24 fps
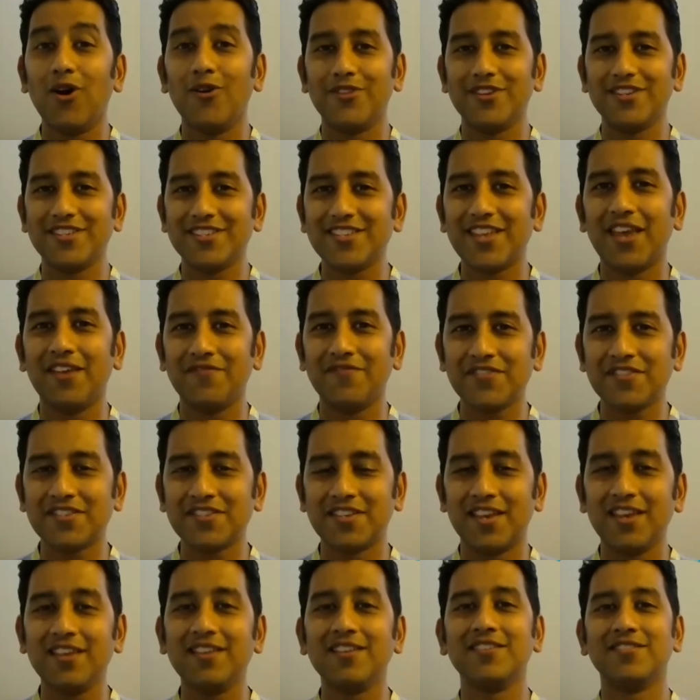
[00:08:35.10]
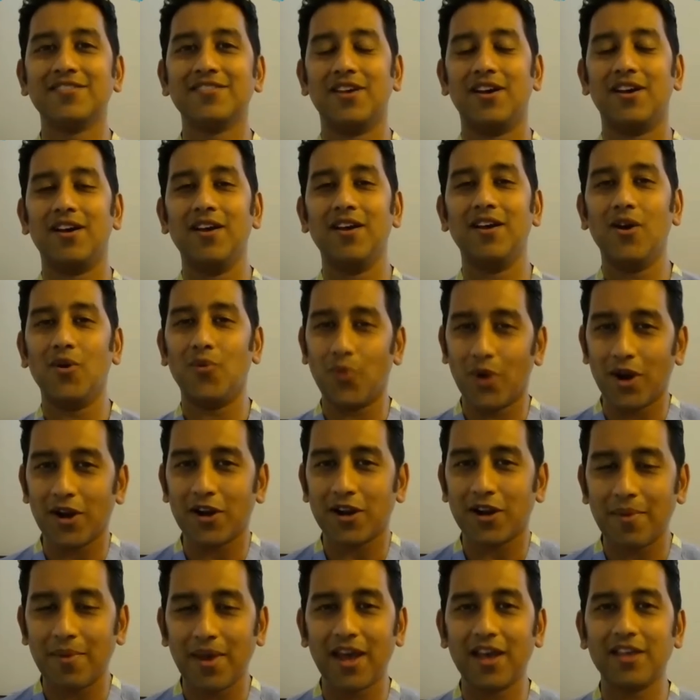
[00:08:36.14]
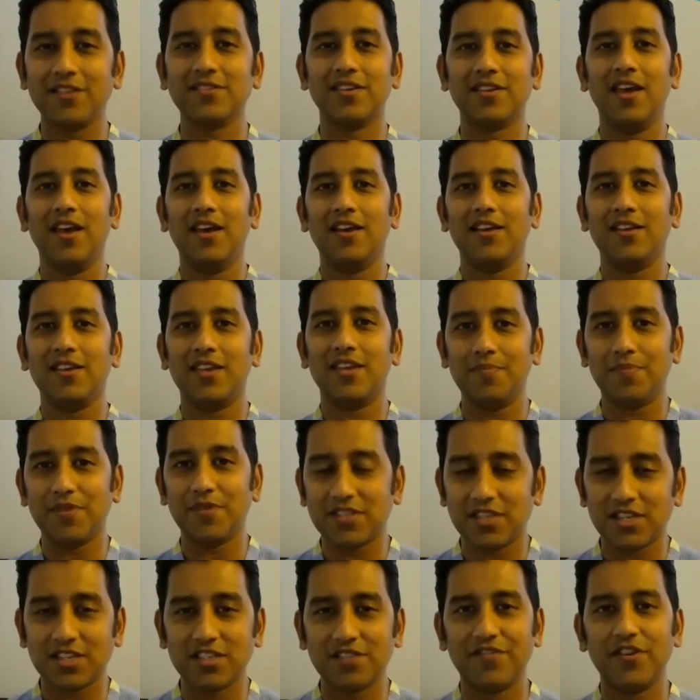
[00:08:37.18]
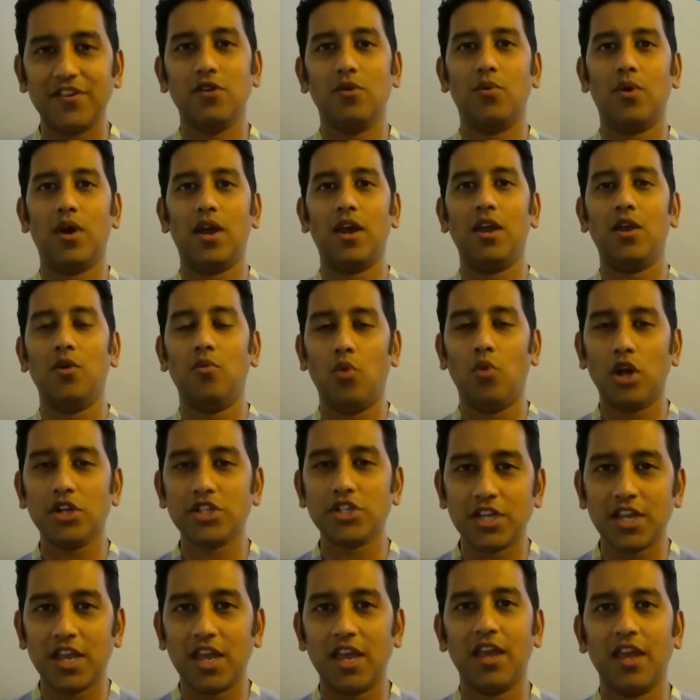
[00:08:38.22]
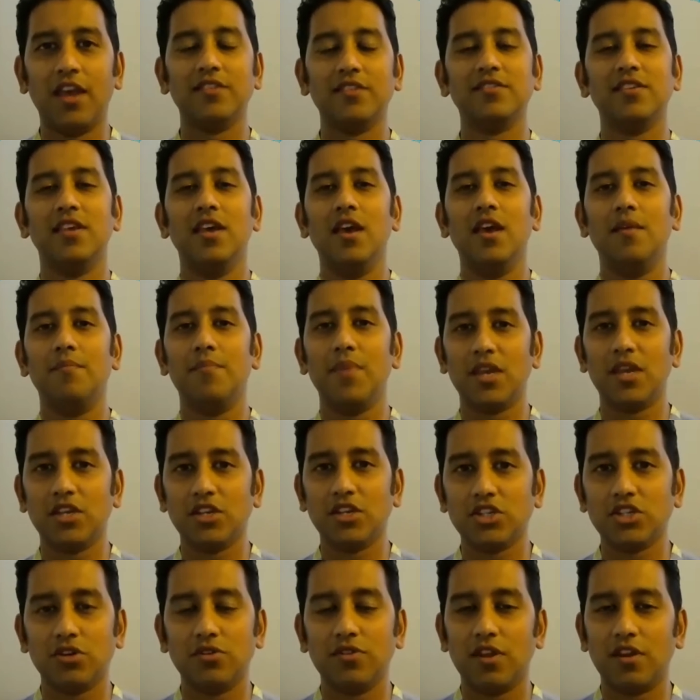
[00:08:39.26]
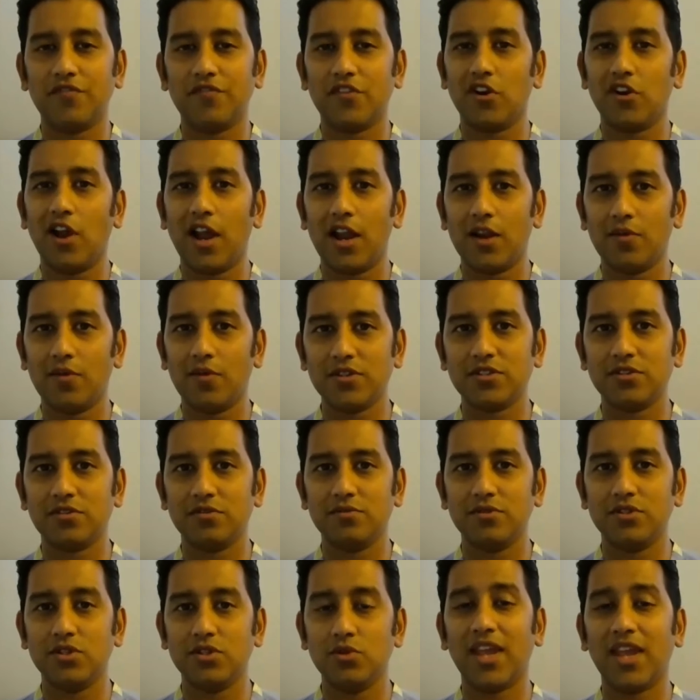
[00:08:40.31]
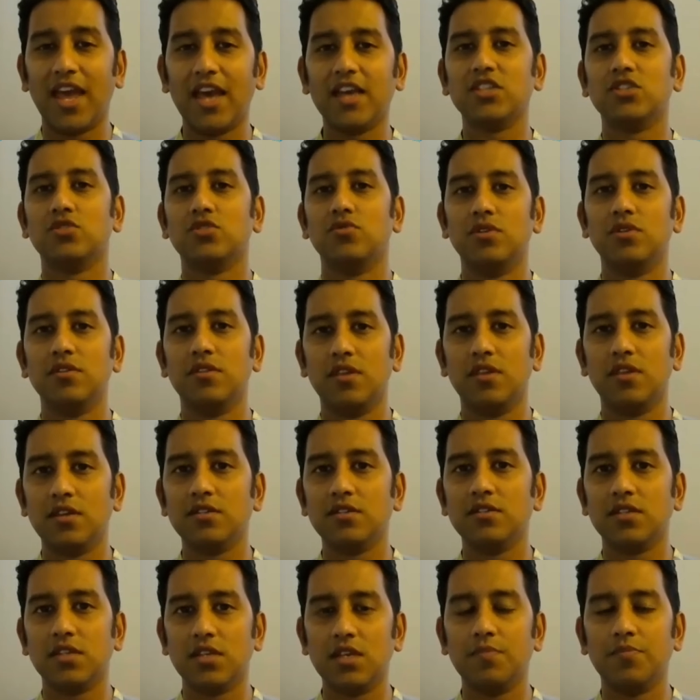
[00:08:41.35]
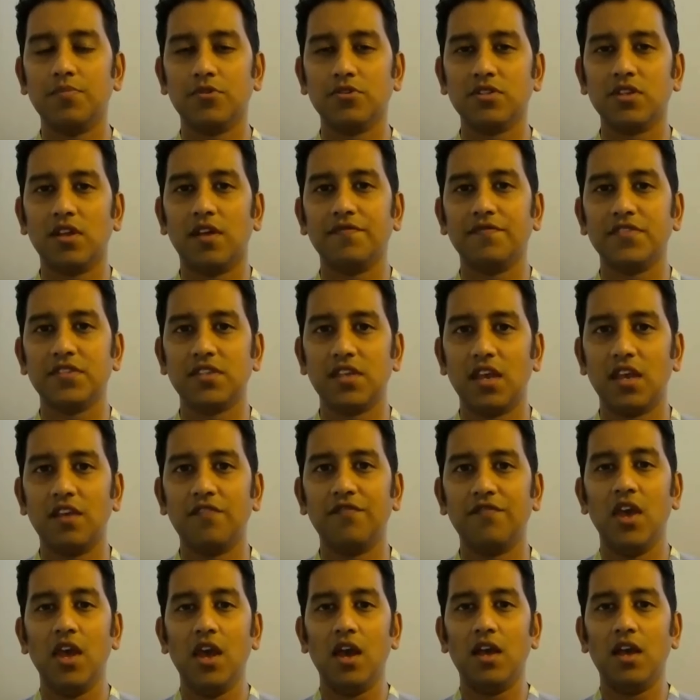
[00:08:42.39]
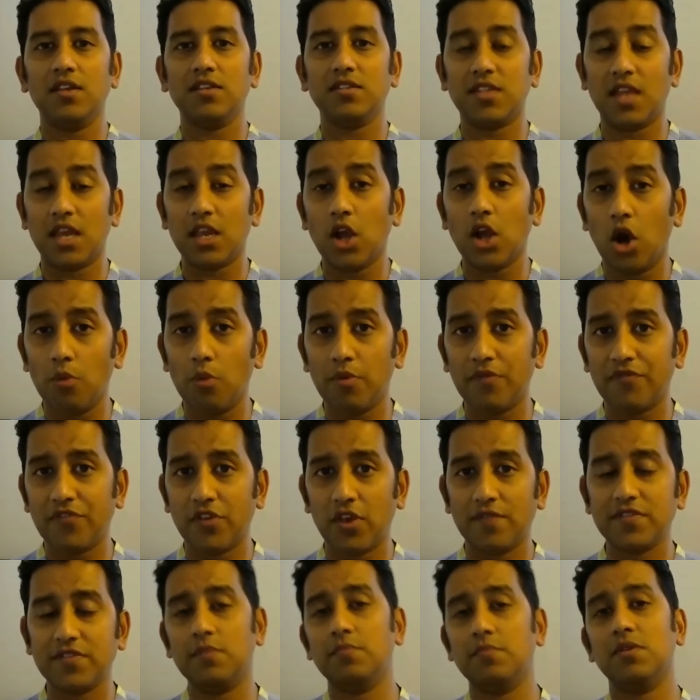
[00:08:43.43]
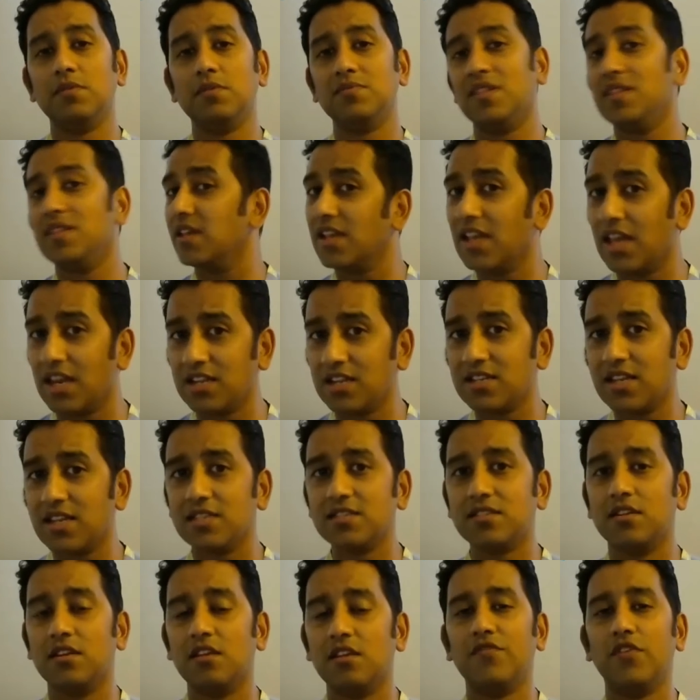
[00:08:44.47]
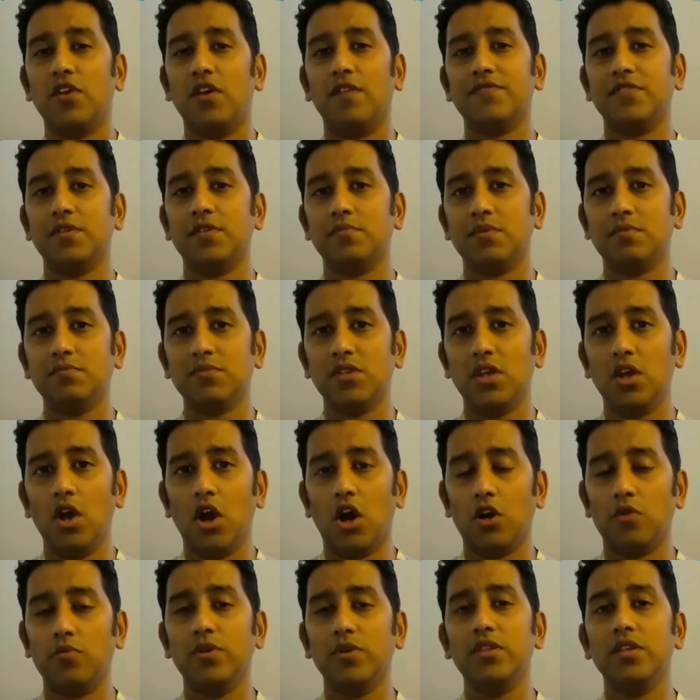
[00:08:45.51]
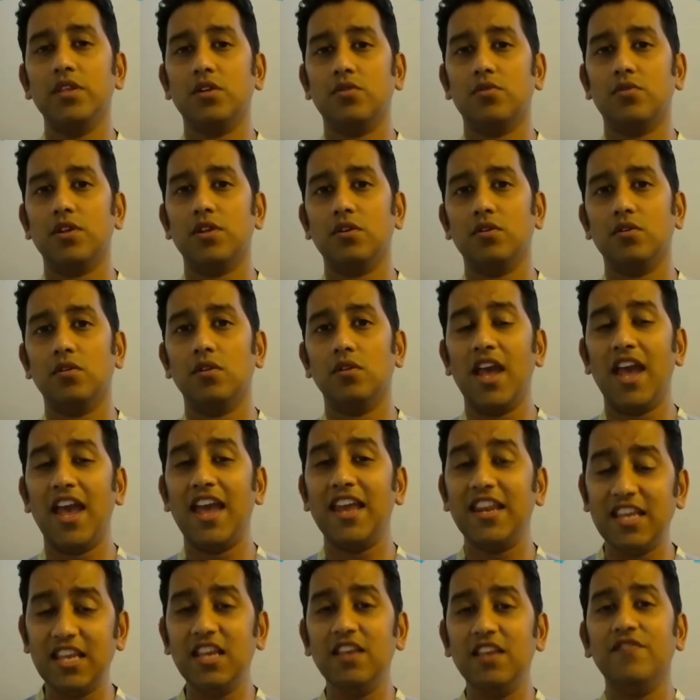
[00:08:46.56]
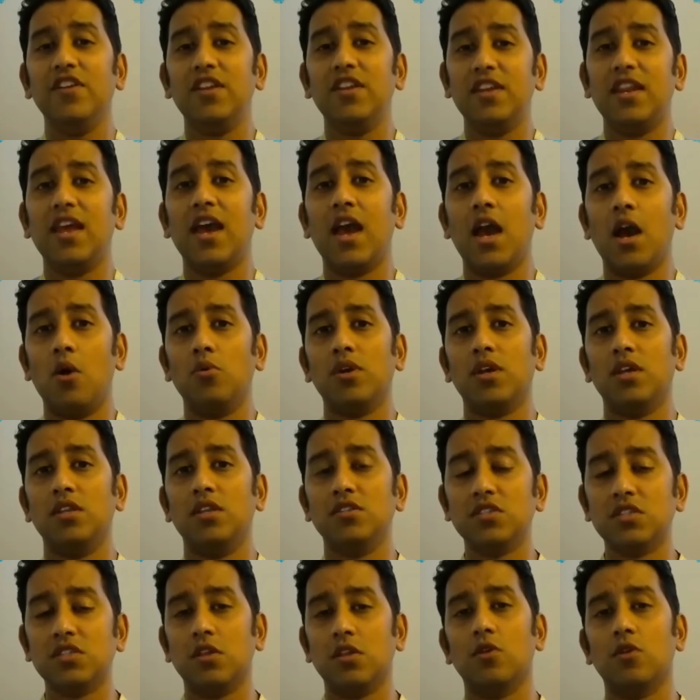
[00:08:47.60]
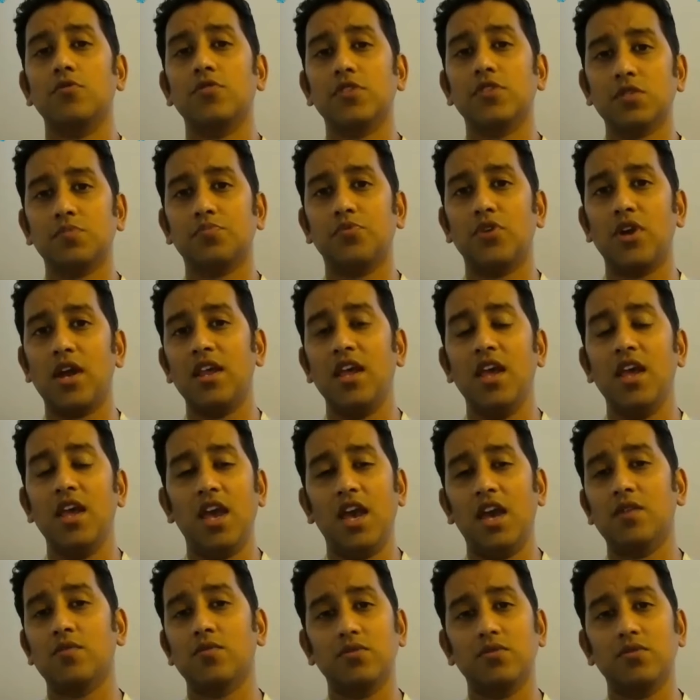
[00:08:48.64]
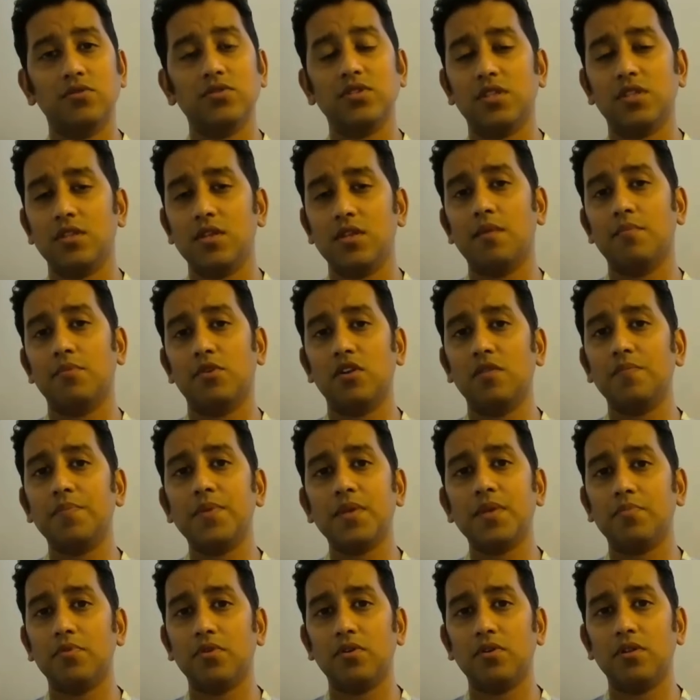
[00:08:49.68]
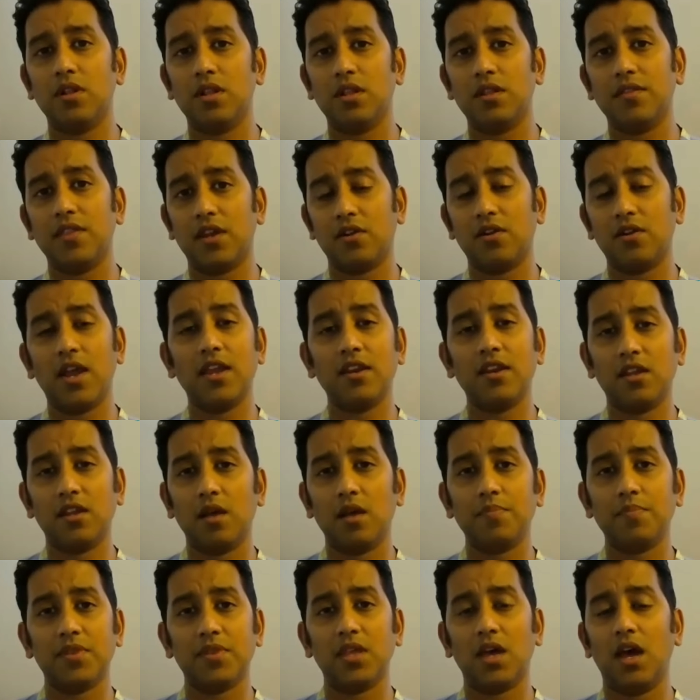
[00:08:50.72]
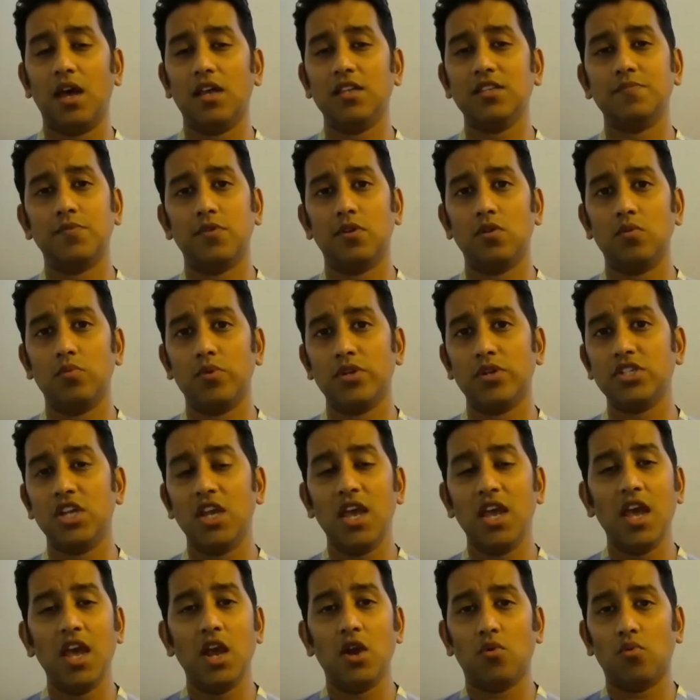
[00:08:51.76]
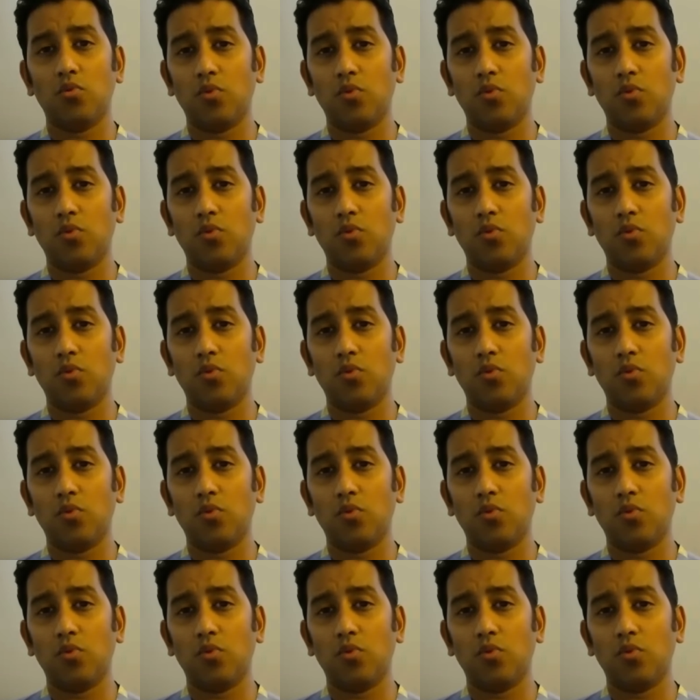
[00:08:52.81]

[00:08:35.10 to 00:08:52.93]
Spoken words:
call the safe 6, wearing a mask, keeping 6 feet away, washing hands, making sure that if you're high risk, you're doing extra things to keep yourself safe, staying home if you have symptoms, and then getting tested if you have symptoms are really critical. And even now can slow the spread and reduce the number of people that are ending up in the hospital, which